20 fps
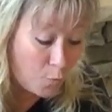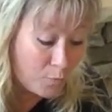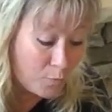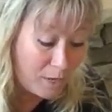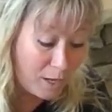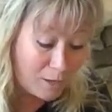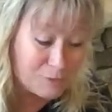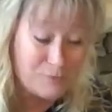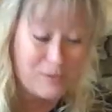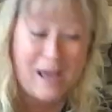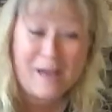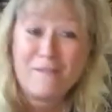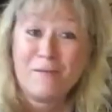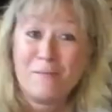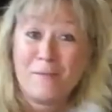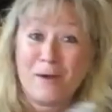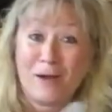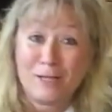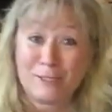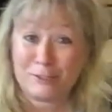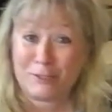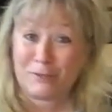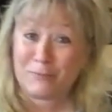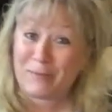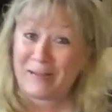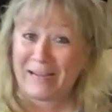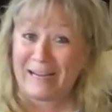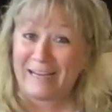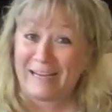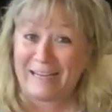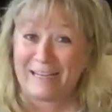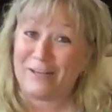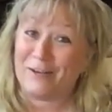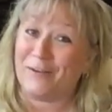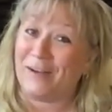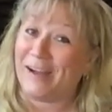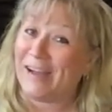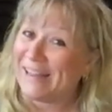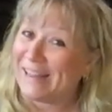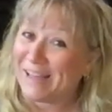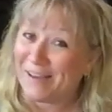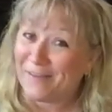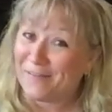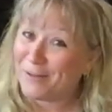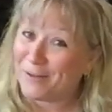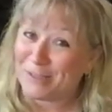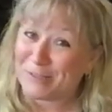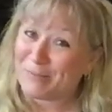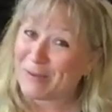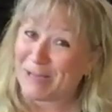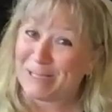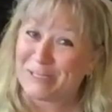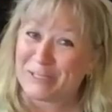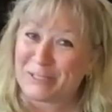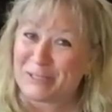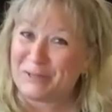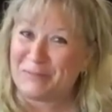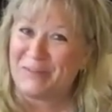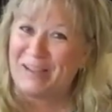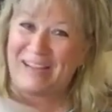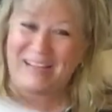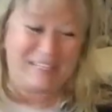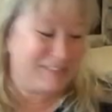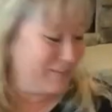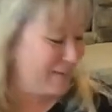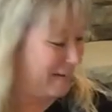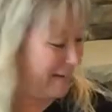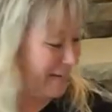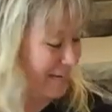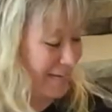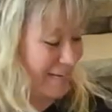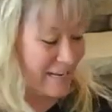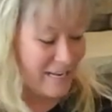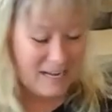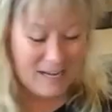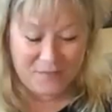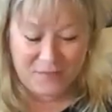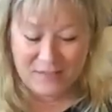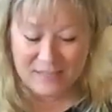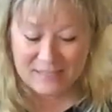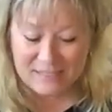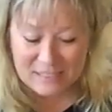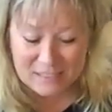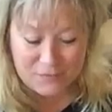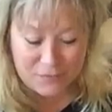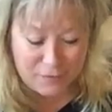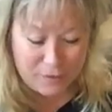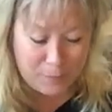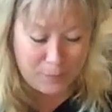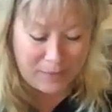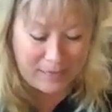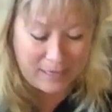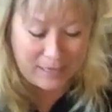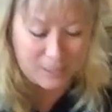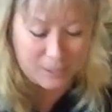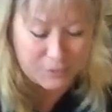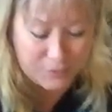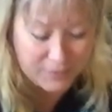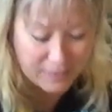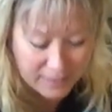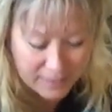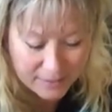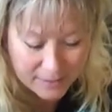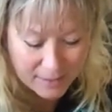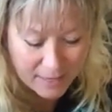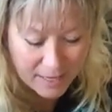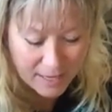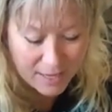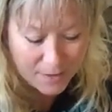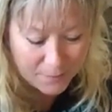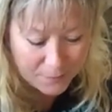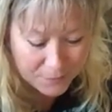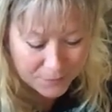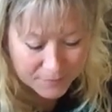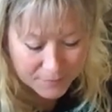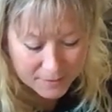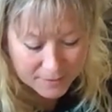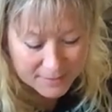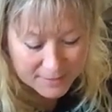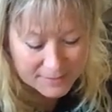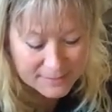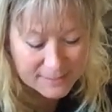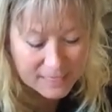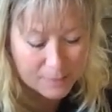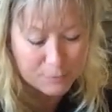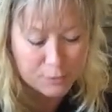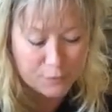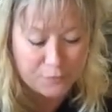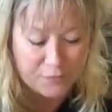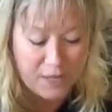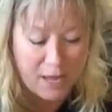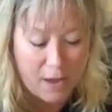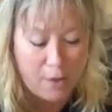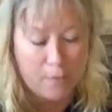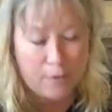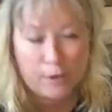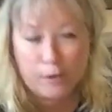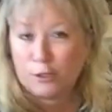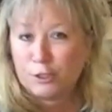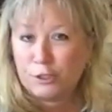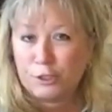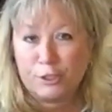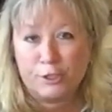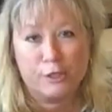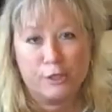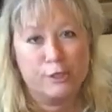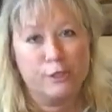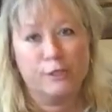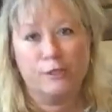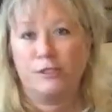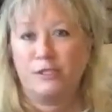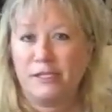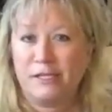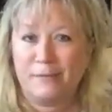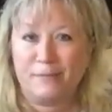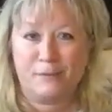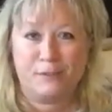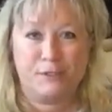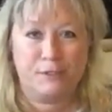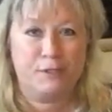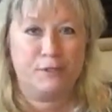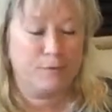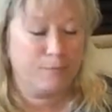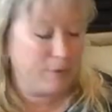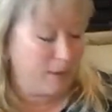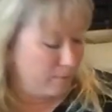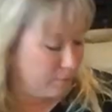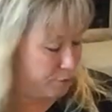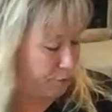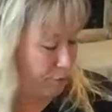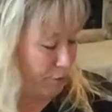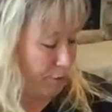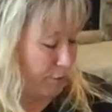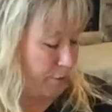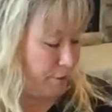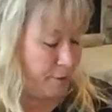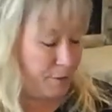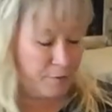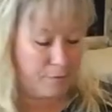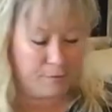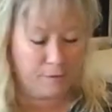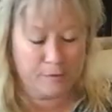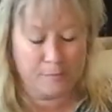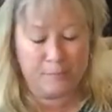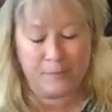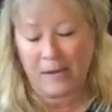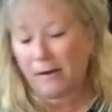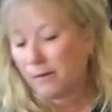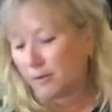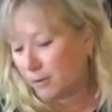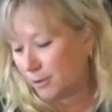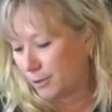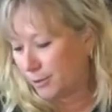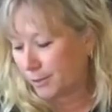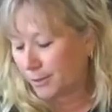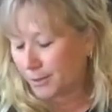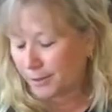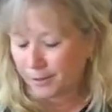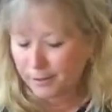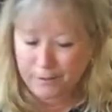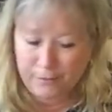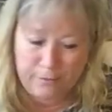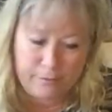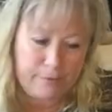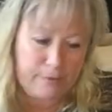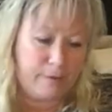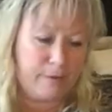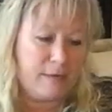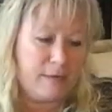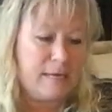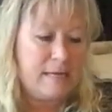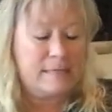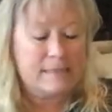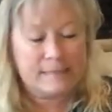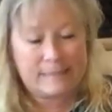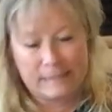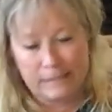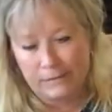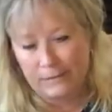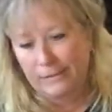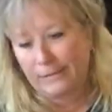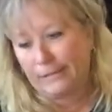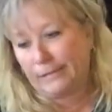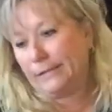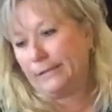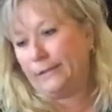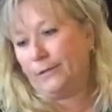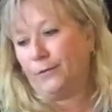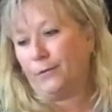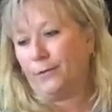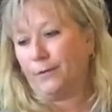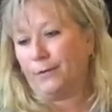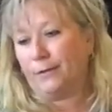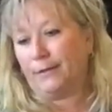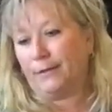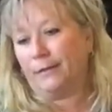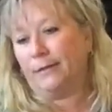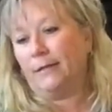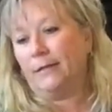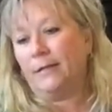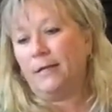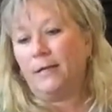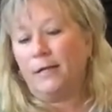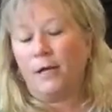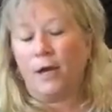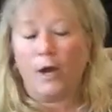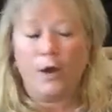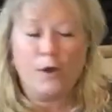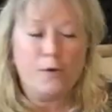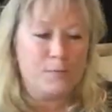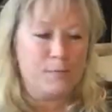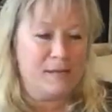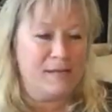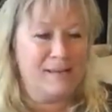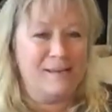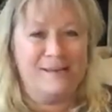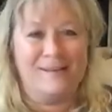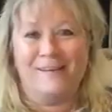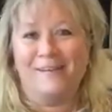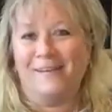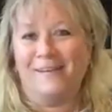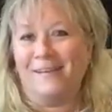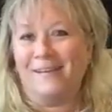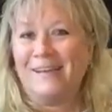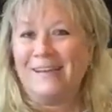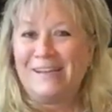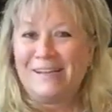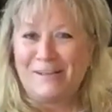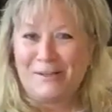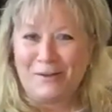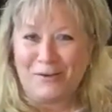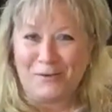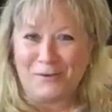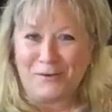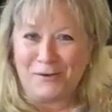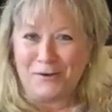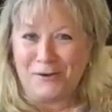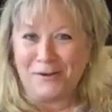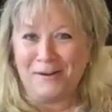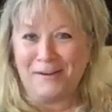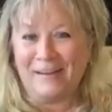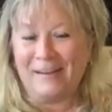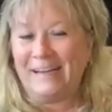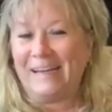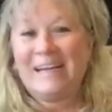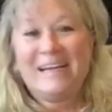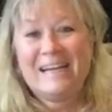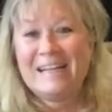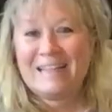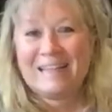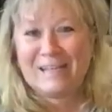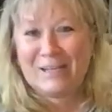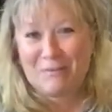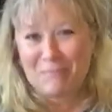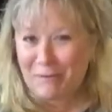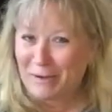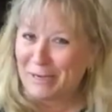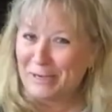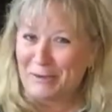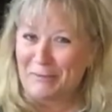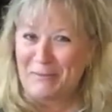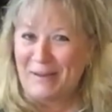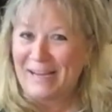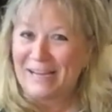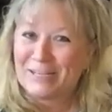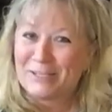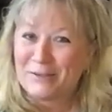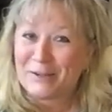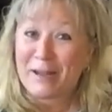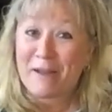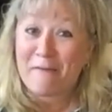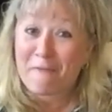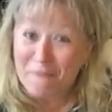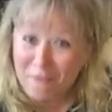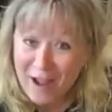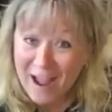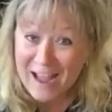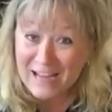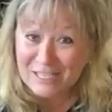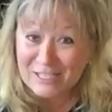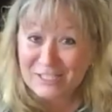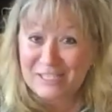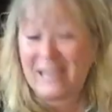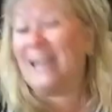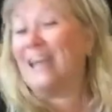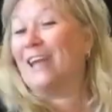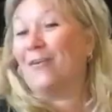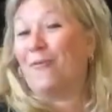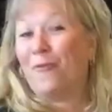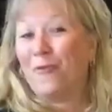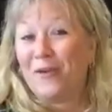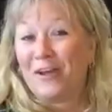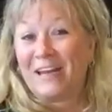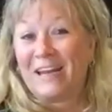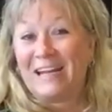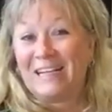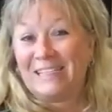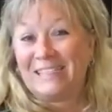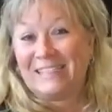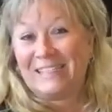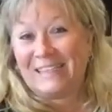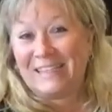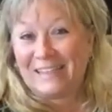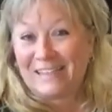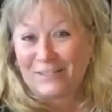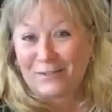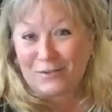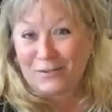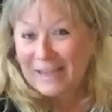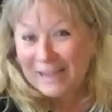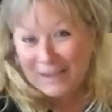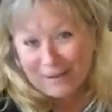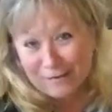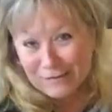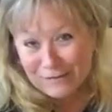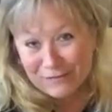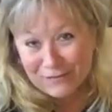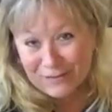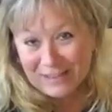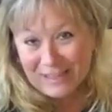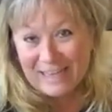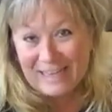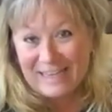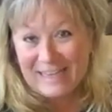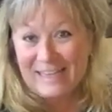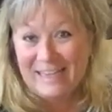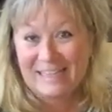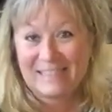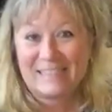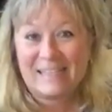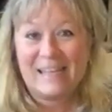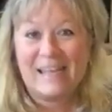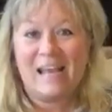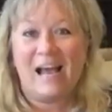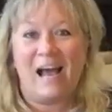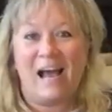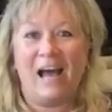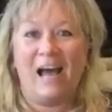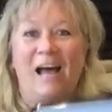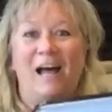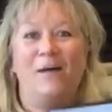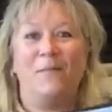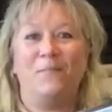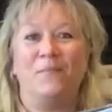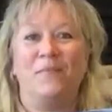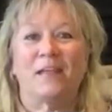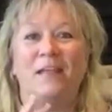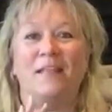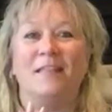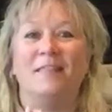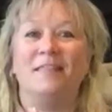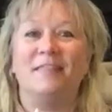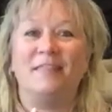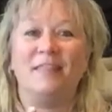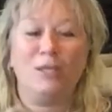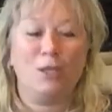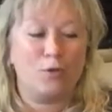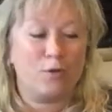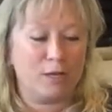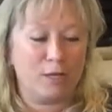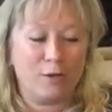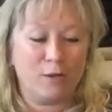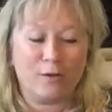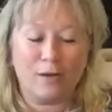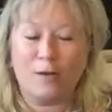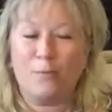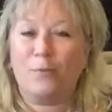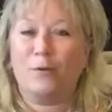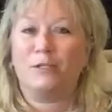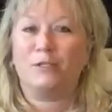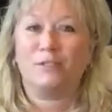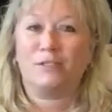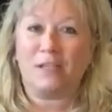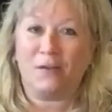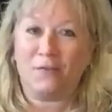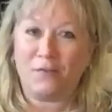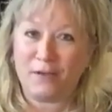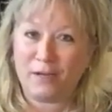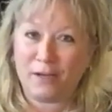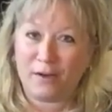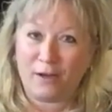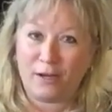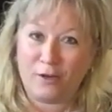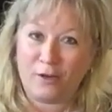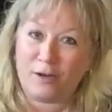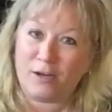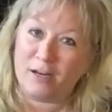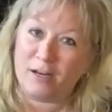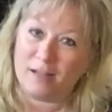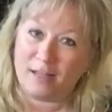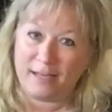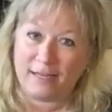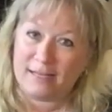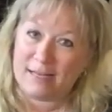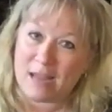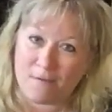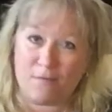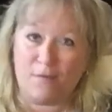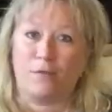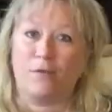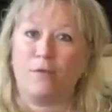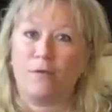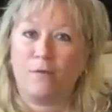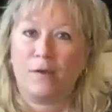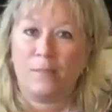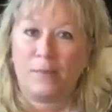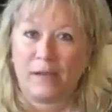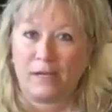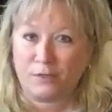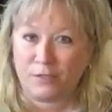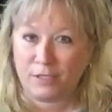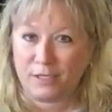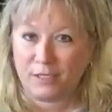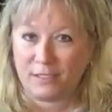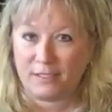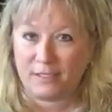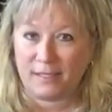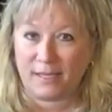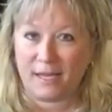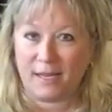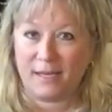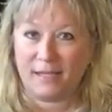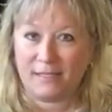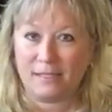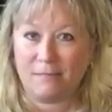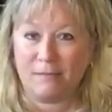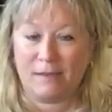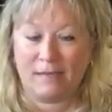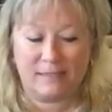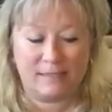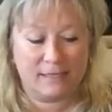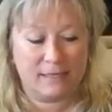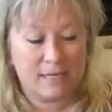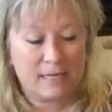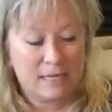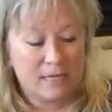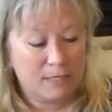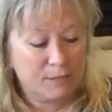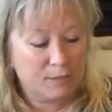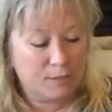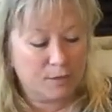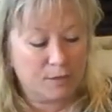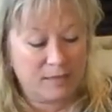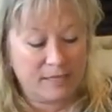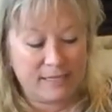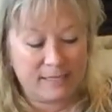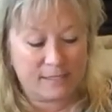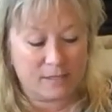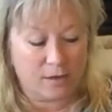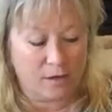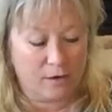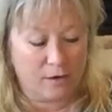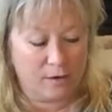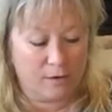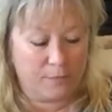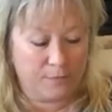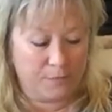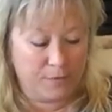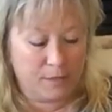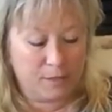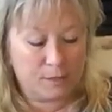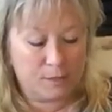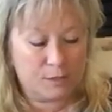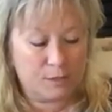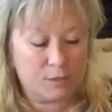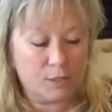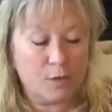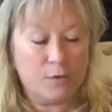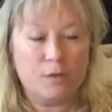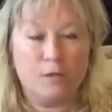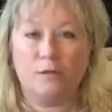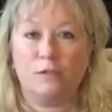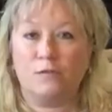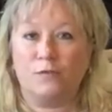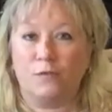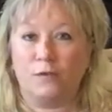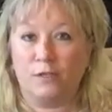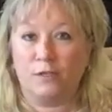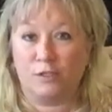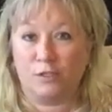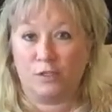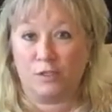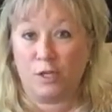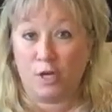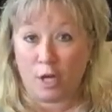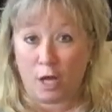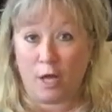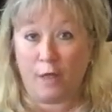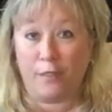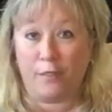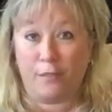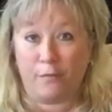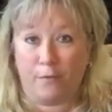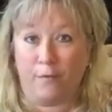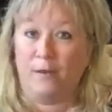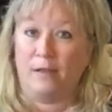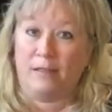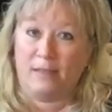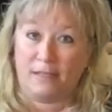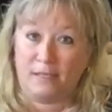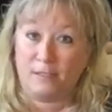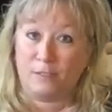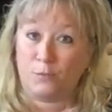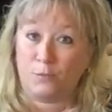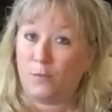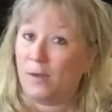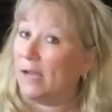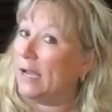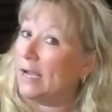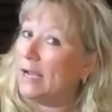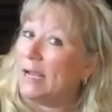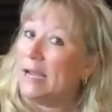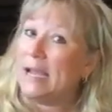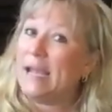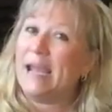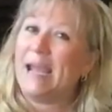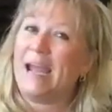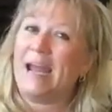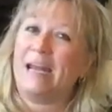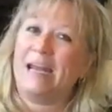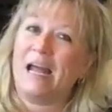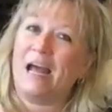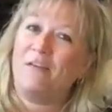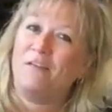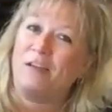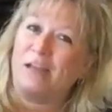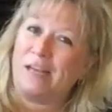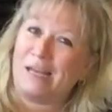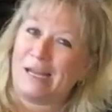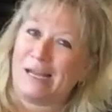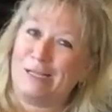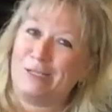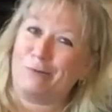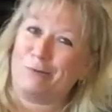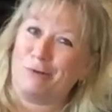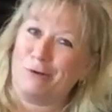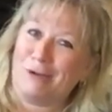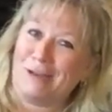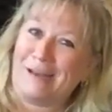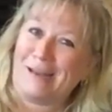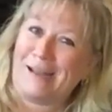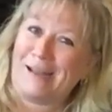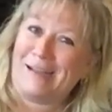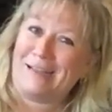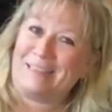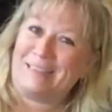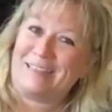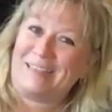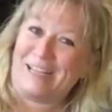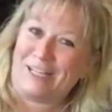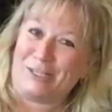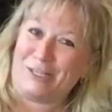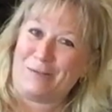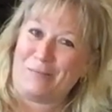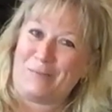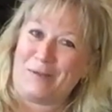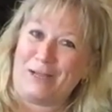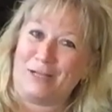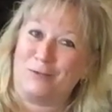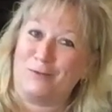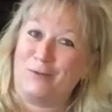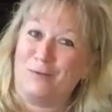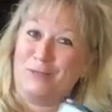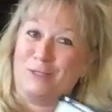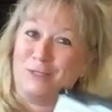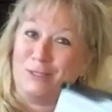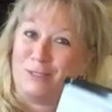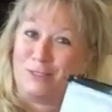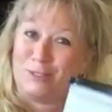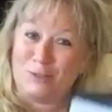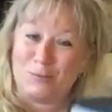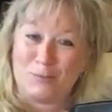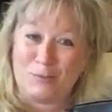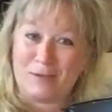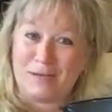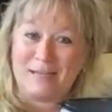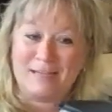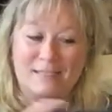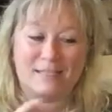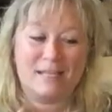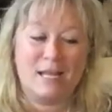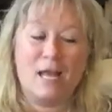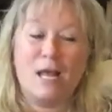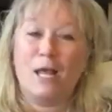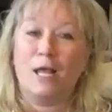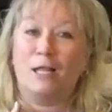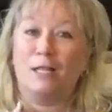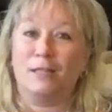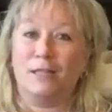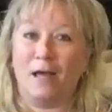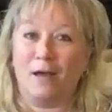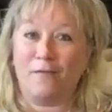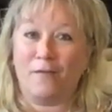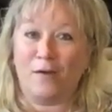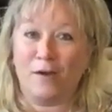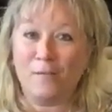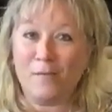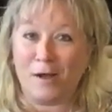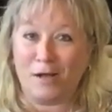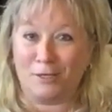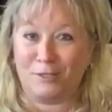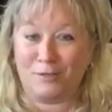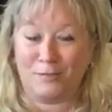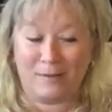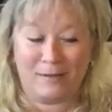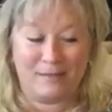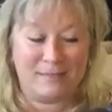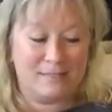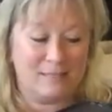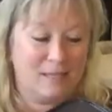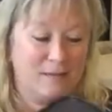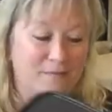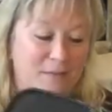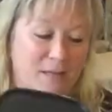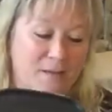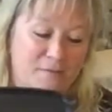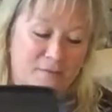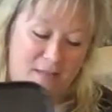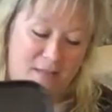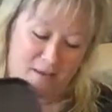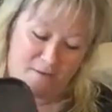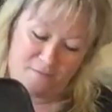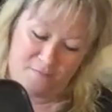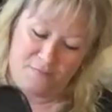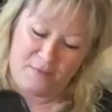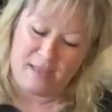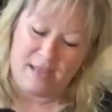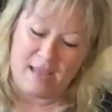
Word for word: we also have a modular mate. You know, I love those modular mates, right? This is for your pantry. Um, this keeps your flour, your sugar, your chips, your brown sugar, your powdered sugar, your cereal, your oatmeal, your anything you put in your pantry fresh. It organizes it. These are Legos for ladies. Um, you, are gonna put your stuff in here and you're gonna like never throw away pantry goods again. It's amazing. So these are so useful in just not throwing things away and having a nice organized kitchen and pantry, which is super nice. Love our modular mates, love, love, love.